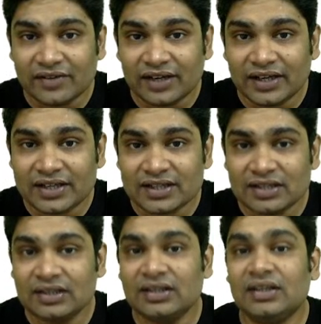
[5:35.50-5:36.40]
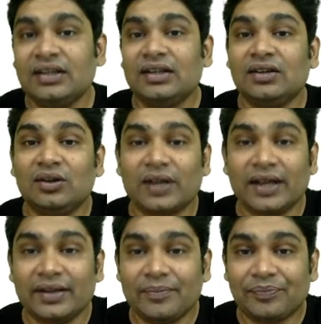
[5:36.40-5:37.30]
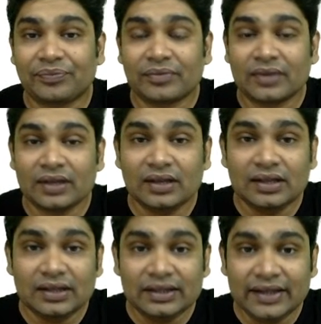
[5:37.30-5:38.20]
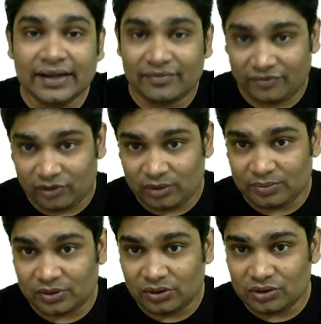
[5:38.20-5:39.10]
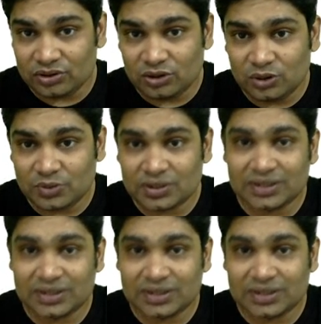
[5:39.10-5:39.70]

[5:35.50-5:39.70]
in nature. Okay, they form closed loops.